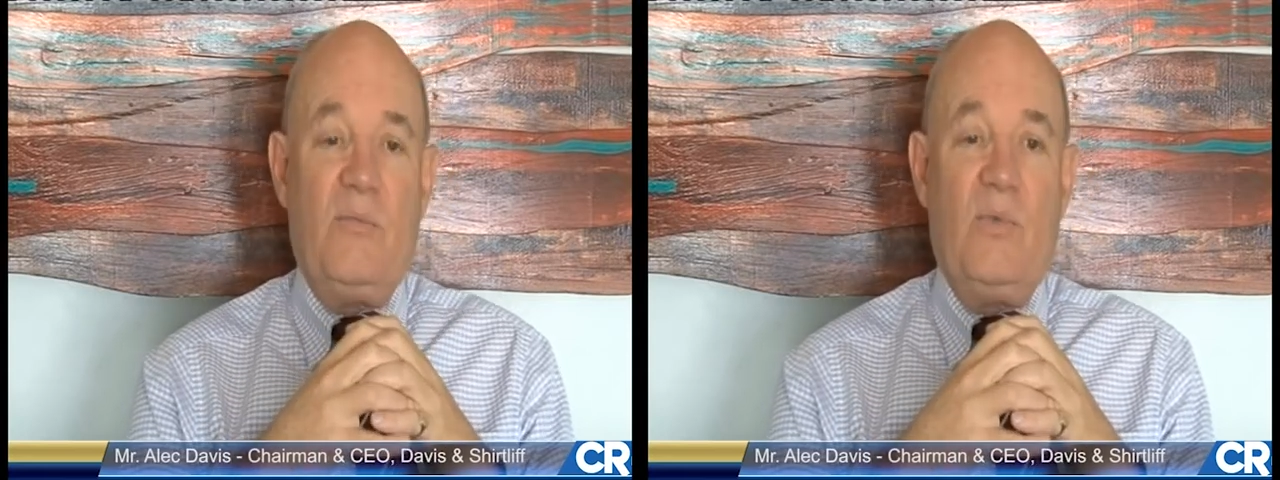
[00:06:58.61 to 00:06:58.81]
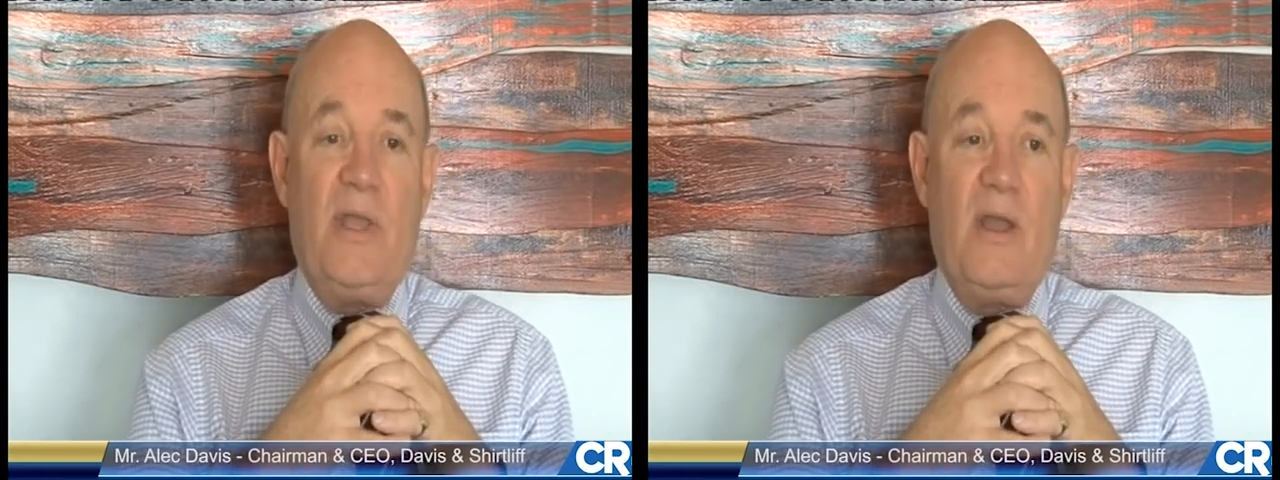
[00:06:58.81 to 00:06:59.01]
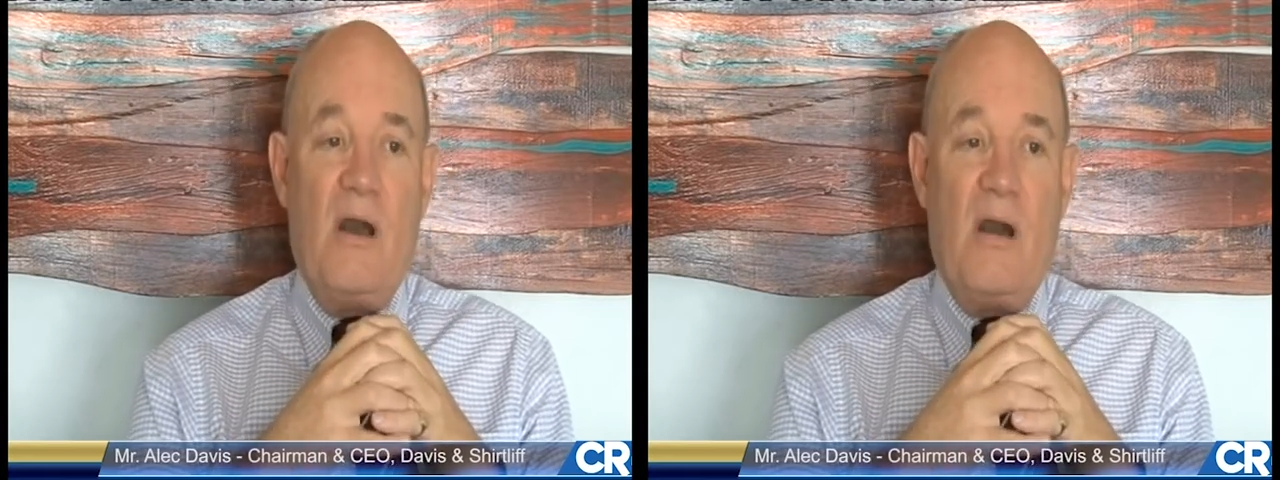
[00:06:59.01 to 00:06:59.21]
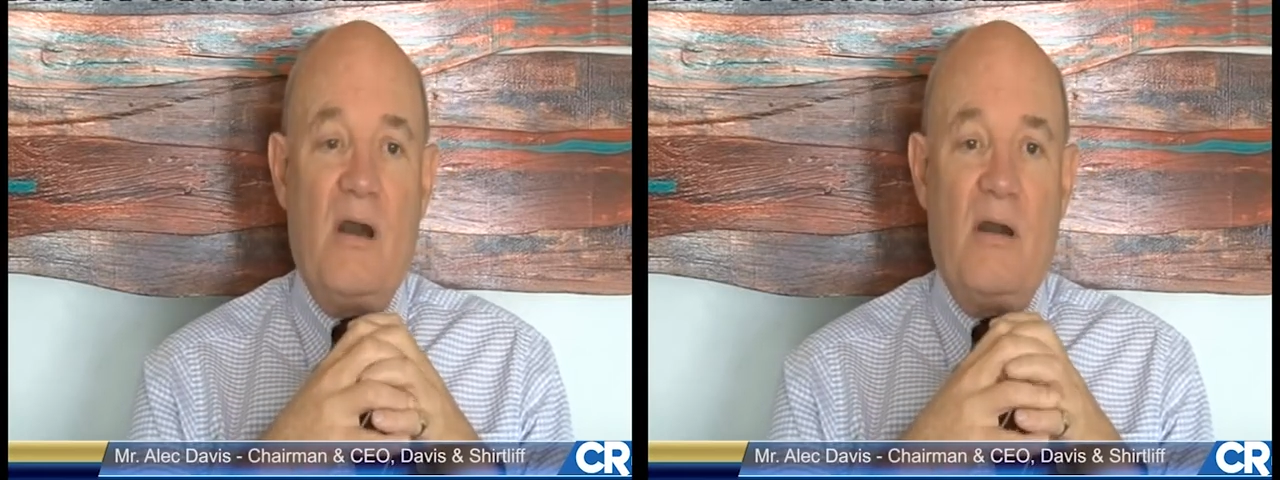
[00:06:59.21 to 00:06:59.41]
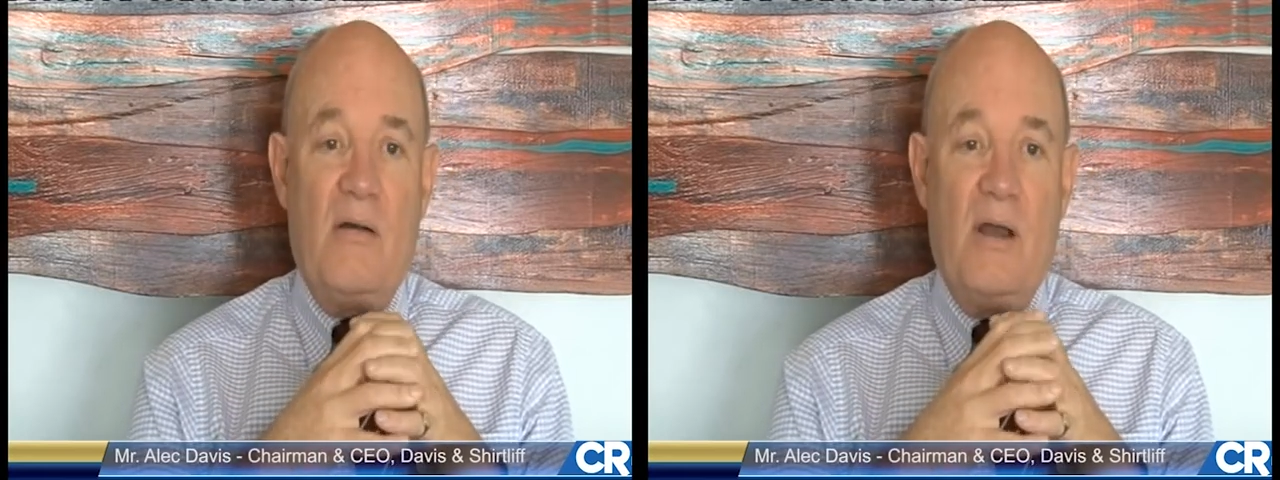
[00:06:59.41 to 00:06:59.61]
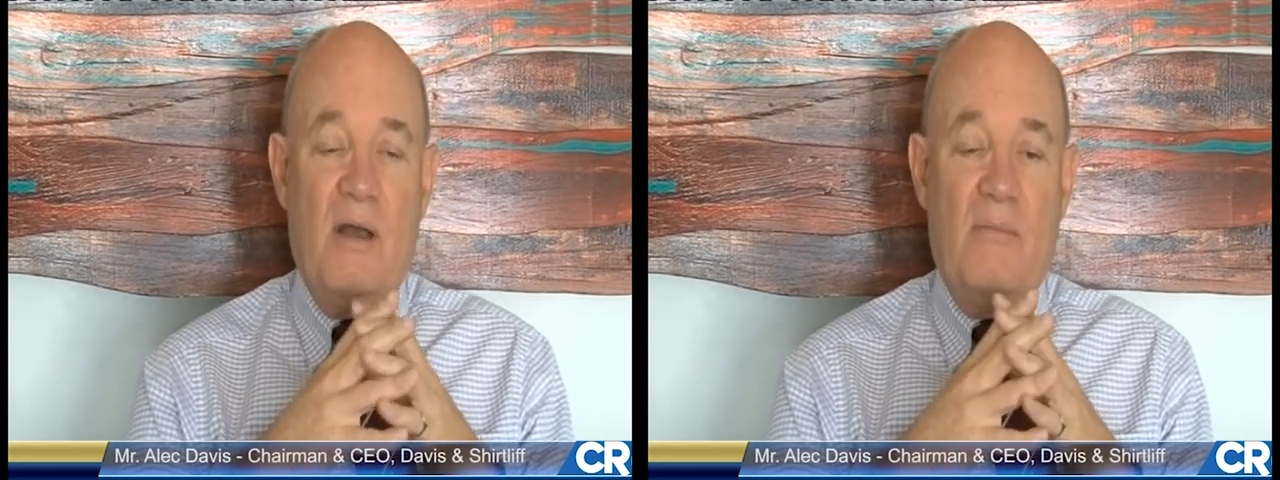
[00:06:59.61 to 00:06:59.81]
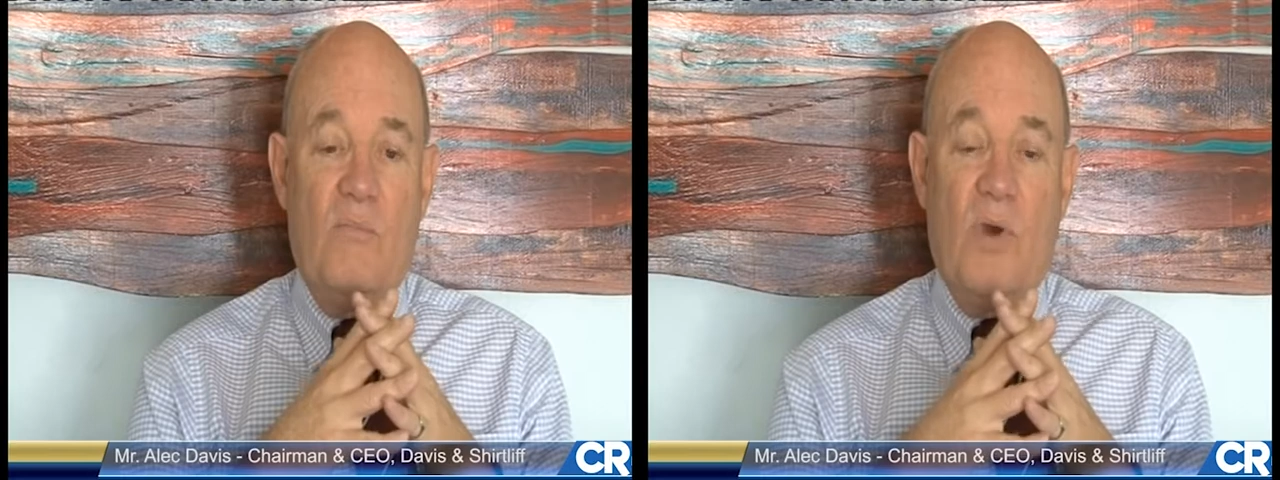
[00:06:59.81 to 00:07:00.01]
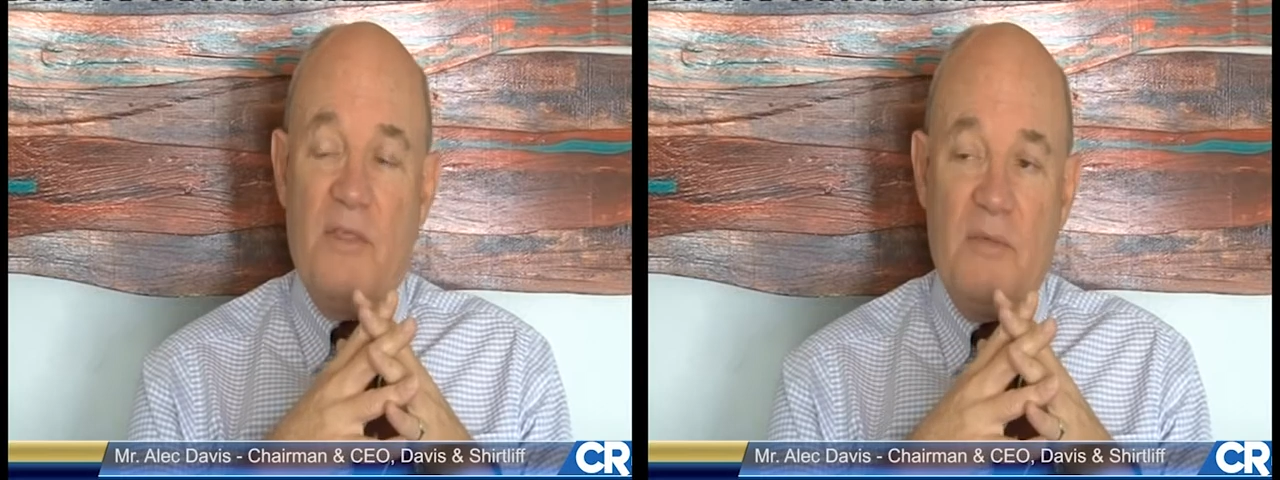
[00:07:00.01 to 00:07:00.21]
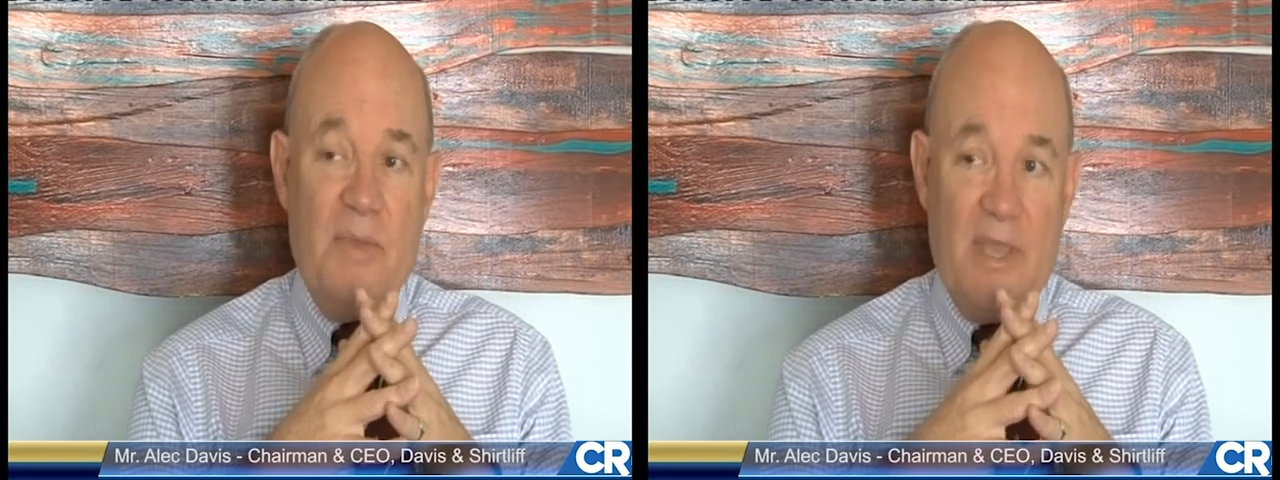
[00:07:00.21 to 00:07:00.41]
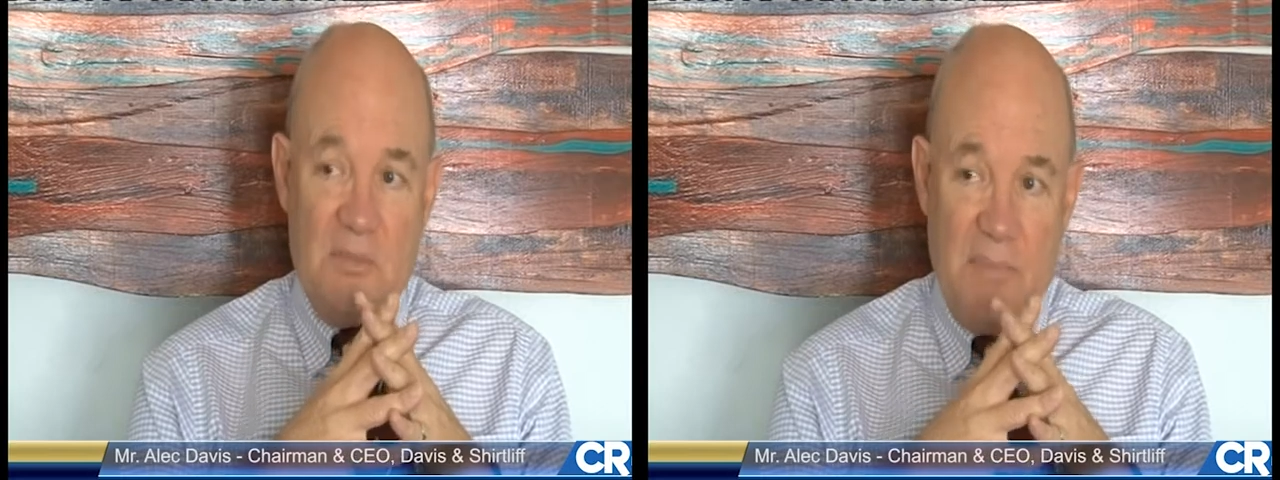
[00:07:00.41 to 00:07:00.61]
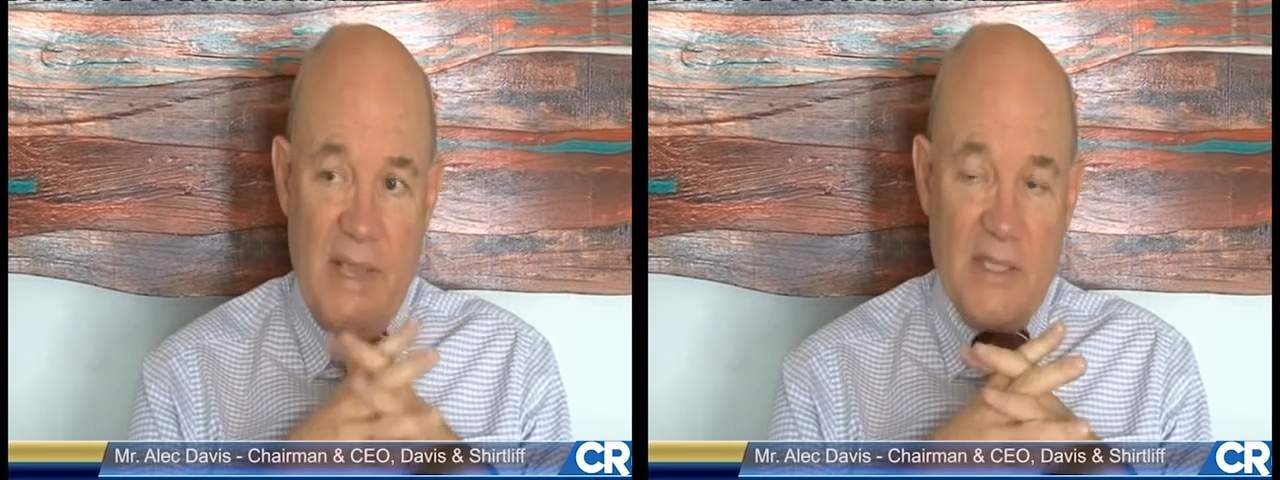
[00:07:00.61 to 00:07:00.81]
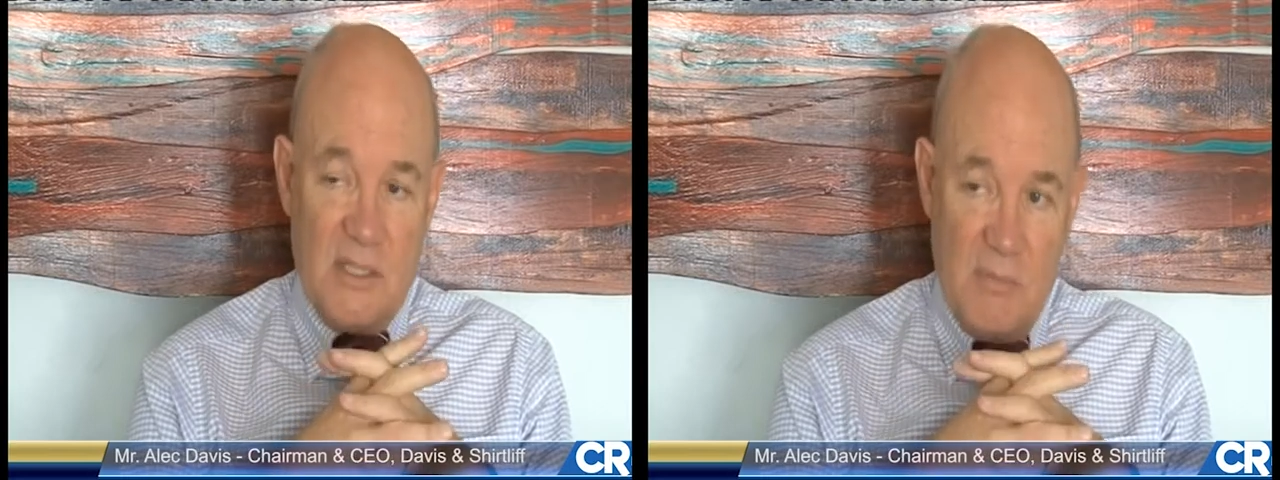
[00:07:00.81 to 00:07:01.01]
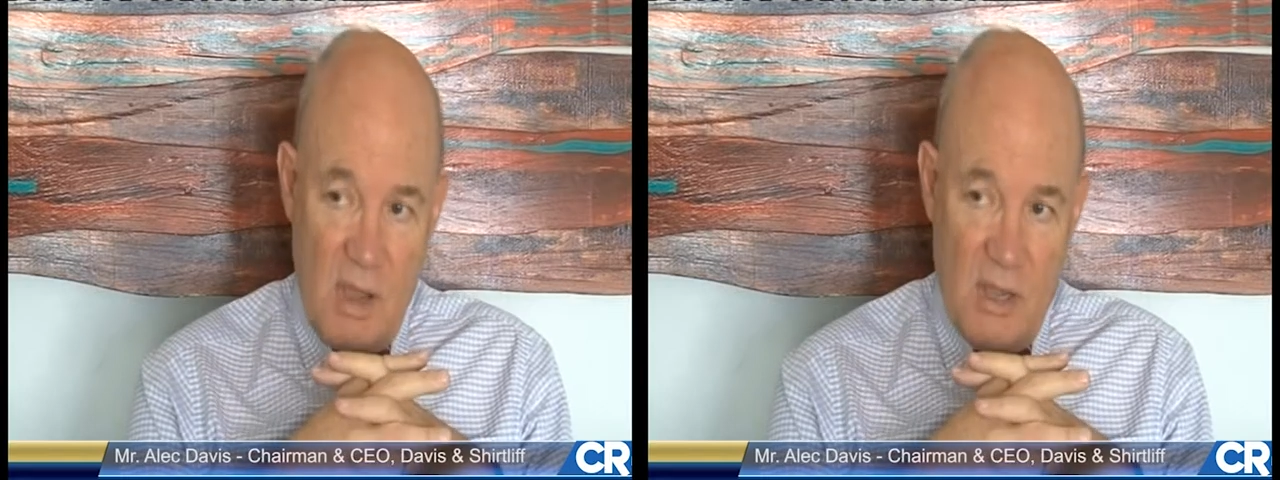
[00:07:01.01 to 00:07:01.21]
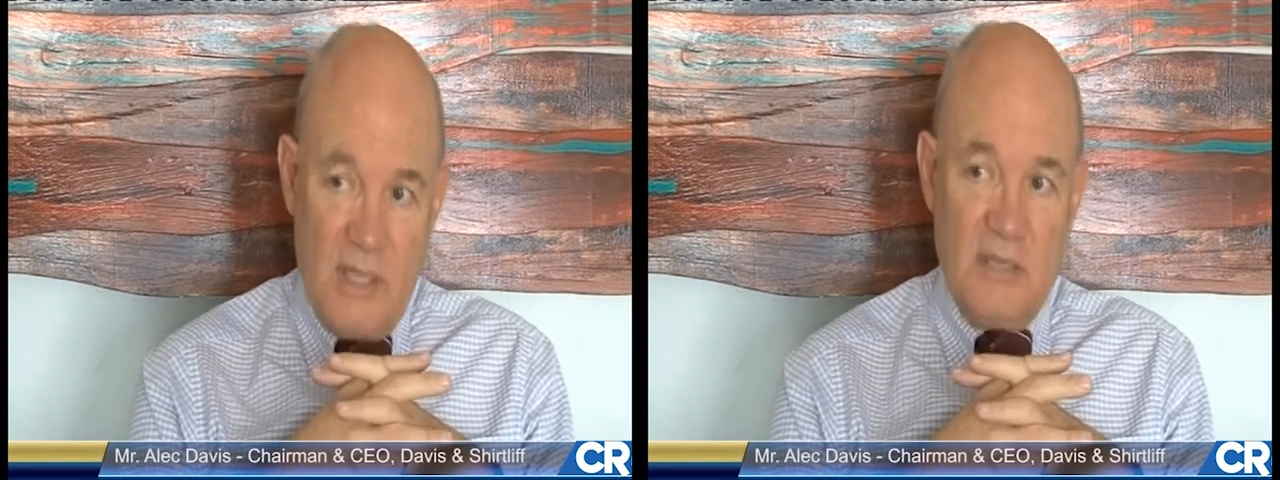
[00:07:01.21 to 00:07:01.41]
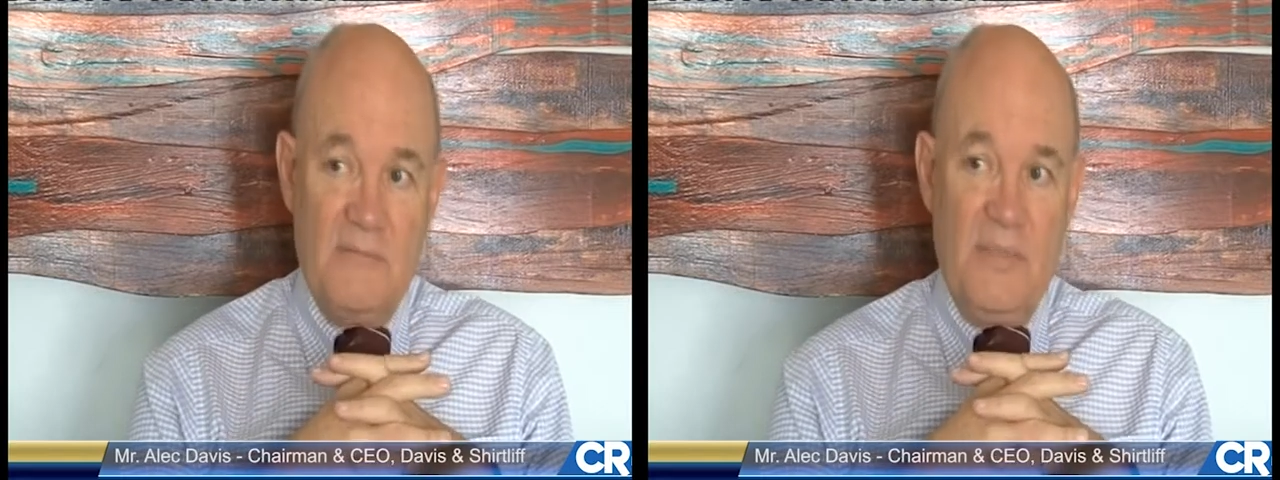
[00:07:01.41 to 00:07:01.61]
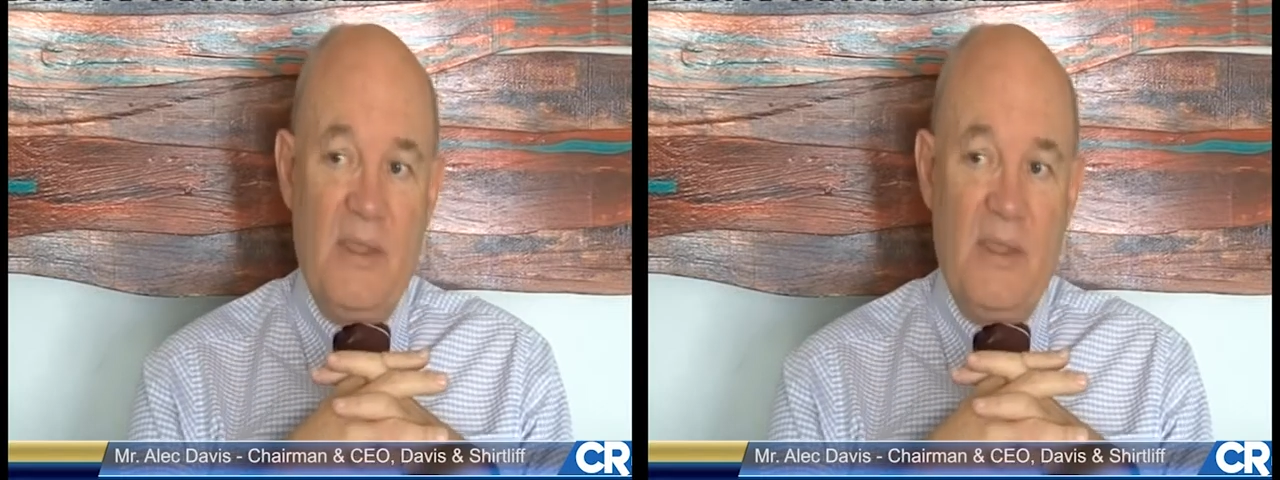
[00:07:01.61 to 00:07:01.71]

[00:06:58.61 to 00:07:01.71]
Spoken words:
We are one of the biggest players in the market.